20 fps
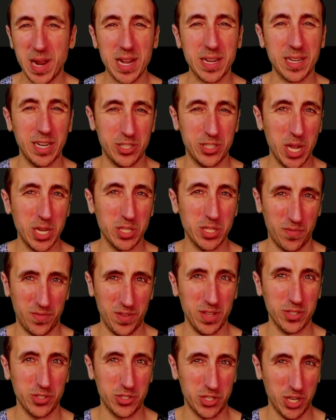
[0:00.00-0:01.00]
not going to change the
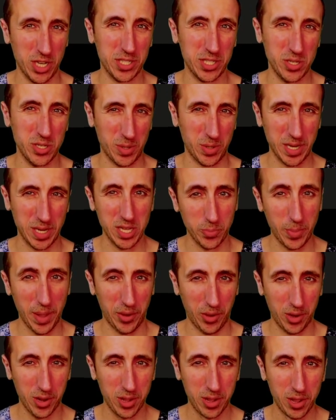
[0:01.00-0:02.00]
field just so you can heal
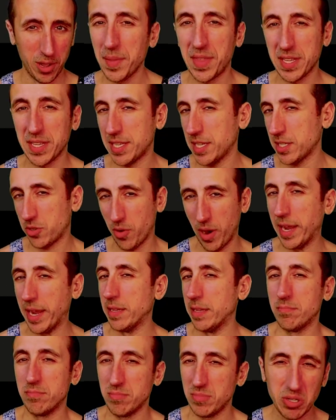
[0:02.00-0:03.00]
better. But this is
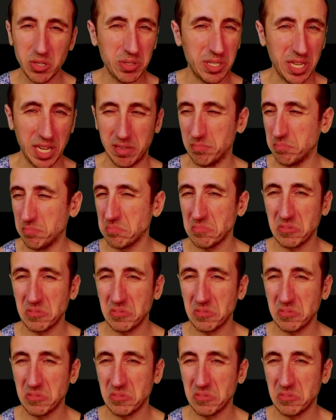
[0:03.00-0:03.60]
great. Use it.